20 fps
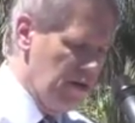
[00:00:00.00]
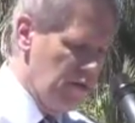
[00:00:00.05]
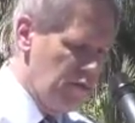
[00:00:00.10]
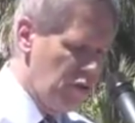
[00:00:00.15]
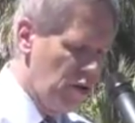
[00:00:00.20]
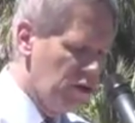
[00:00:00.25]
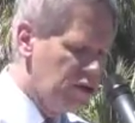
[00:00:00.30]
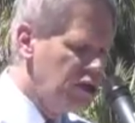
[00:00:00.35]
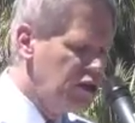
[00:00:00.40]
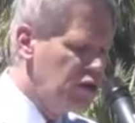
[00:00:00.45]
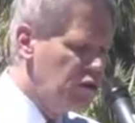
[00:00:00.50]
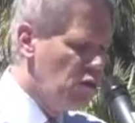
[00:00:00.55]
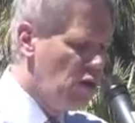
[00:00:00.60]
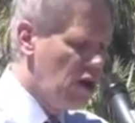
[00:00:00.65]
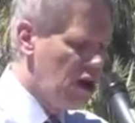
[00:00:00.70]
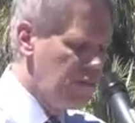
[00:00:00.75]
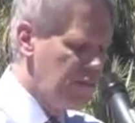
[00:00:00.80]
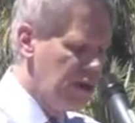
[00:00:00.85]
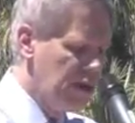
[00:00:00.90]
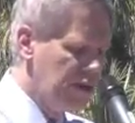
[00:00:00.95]
Persons who
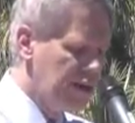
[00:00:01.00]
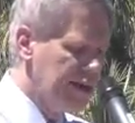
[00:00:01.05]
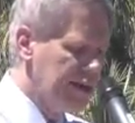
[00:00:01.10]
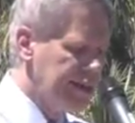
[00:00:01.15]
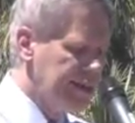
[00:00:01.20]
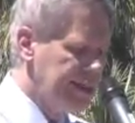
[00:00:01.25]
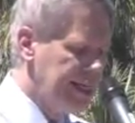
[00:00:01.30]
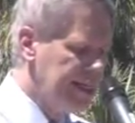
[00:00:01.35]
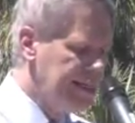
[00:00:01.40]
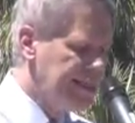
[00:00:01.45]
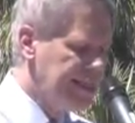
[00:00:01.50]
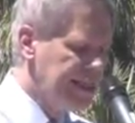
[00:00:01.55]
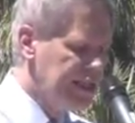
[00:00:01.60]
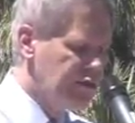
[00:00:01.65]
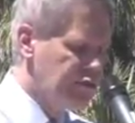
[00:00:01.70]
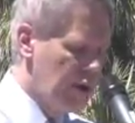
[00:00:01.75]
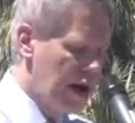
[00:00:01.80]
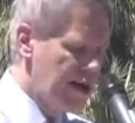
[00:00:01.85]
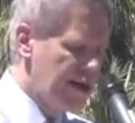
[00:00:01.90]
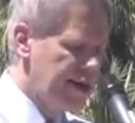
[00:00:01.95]
want to build
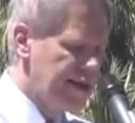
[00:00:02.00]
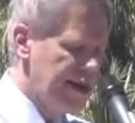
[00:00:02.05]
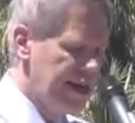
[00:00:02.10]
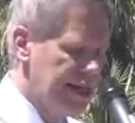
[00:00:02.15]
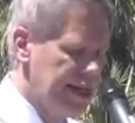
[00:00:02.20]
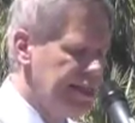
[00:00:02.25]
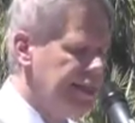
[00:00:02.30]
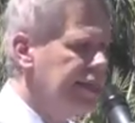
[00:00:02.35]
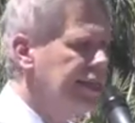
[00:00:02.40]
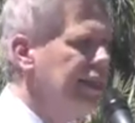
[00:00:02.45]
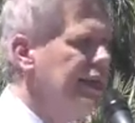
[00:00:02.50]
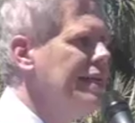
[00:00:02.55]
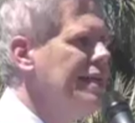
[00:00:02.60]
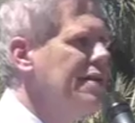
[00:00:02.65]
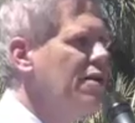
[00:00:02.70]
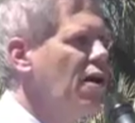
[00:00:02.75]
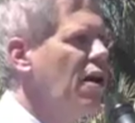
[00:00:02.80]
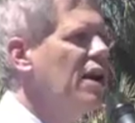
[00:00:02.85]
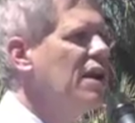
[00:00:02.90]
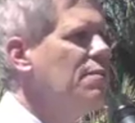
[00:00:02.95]
consensus rather than escalate
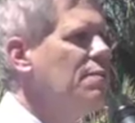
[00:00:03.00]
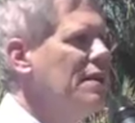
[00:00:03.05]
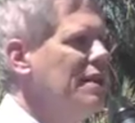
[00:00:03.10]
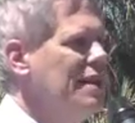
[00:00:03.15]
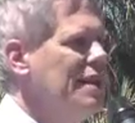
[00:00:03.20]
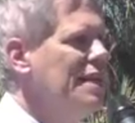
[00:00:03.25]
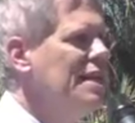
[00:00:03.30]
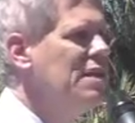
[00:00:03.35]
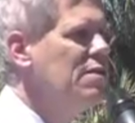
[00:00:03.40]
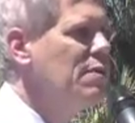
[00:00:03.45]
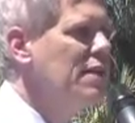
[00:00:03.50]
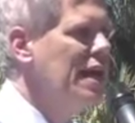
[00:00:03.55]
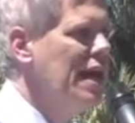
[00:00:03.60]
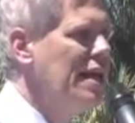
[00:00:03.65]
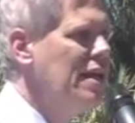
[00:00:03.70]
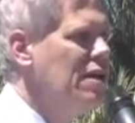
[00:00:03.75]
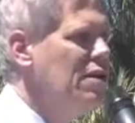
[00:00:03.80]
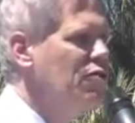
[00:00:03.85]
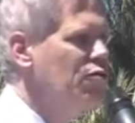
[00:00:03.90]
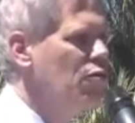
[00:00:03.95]
the argument need to
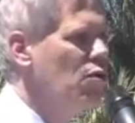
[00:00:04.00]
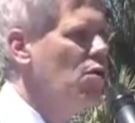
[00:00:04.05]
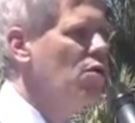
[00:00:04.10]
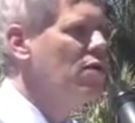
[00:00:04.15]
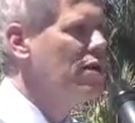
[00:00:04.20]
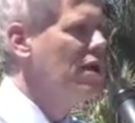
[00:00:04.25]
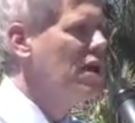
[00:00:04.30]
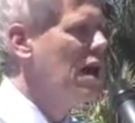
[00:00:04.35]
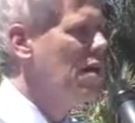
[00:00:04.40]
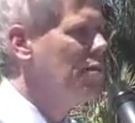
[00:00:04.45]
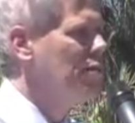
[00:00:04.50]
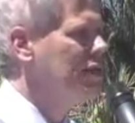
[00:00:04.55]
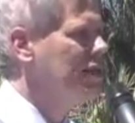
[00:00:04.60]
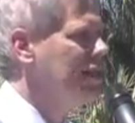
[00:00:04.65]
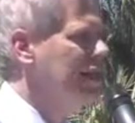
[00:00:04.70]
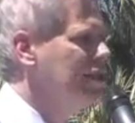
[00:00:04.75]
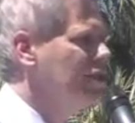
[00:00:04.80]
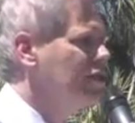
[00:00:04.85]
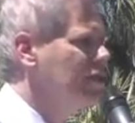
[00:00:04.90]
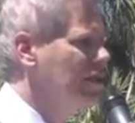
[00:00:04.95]
regain control of the
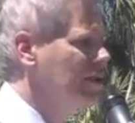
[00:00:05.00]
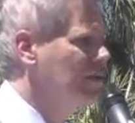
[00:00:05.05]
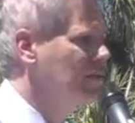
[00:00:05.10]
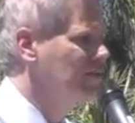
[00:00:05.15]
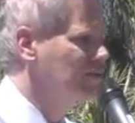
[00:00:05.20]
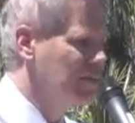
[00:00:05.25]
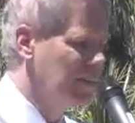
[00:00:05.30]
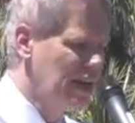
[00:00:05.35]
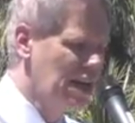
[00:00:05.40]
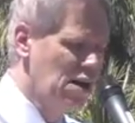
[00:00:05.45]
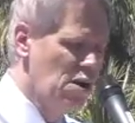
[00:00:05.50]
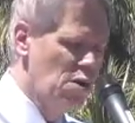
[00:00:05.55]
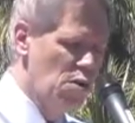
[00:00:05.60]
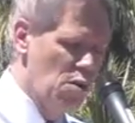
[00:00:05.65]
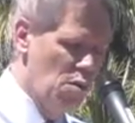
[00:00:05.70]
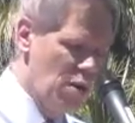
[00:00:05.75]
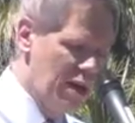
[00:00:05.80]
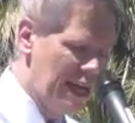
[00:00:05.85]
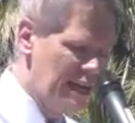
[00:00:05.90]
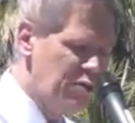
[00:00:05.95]
conversation.
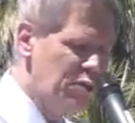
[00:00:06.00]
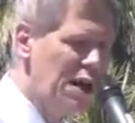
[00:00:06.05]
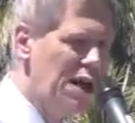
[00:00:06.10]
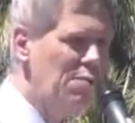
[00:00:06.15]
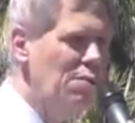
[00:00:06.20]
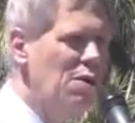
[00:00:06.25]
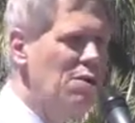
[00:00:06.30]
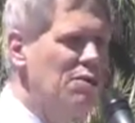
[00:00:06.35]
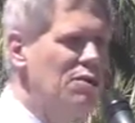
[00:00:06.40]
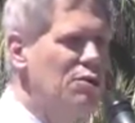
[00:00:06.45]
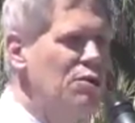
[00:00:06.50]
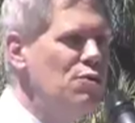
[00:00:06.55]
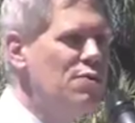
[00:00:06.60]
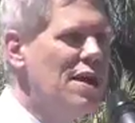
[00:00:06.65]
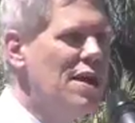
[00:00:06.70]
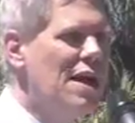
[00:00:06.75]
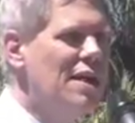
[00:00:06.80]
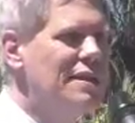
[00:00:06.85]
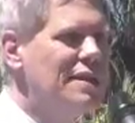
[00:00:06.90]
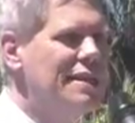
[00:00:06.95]
Well, that's what I wrote in
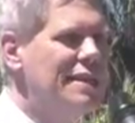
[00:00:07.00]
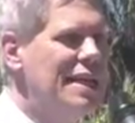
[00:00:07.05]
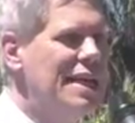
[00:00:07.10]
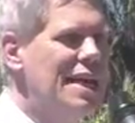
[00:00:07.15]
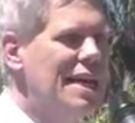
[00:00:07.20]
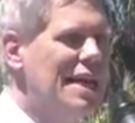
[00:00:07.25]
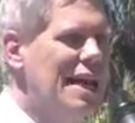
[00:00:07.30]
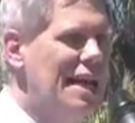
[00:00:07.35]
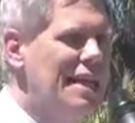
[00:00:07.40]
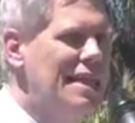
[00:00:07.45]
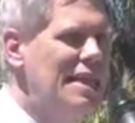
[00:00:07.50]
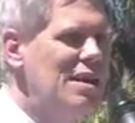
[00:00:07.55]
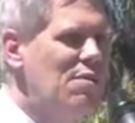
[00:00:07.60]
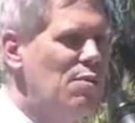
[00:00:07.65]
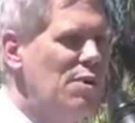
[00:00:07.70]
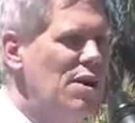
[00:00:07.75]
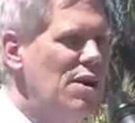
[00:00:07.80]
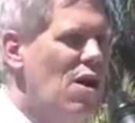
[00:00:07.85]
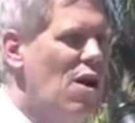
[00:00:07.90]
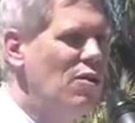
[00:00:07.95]
2010, and I
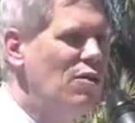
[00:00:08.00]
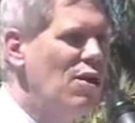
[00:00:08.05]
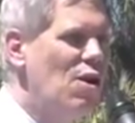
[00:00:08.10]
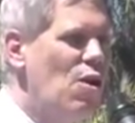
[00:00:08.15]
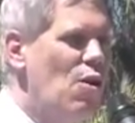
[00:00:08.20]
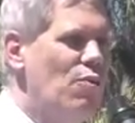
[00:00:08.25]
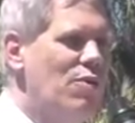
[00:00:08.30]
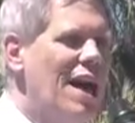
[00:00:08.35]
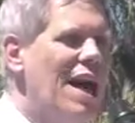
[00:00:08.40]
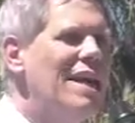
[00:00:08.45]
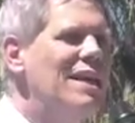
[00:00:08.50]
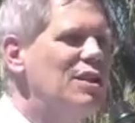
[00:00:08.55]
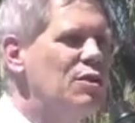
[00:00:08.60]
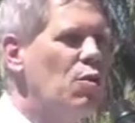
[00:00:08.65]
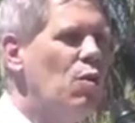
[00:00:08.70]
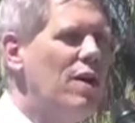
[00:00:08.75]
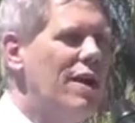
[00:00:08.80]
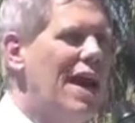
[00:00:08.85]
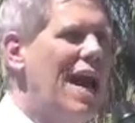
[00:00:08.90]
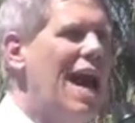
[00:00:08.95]
think we all know that
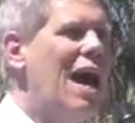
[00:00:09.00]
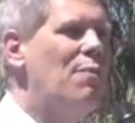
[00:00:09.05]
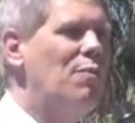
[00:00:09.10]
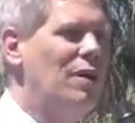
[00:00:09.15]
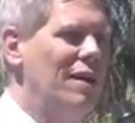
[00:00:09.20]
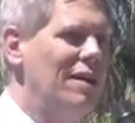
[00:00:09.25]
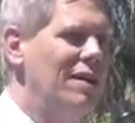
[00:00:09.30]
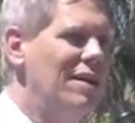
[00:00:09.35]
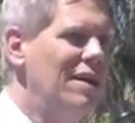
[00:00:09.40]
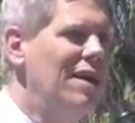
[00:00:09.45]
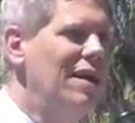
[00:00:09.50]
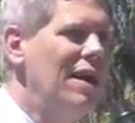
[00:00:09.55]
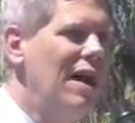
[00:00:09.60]
isn't what happened.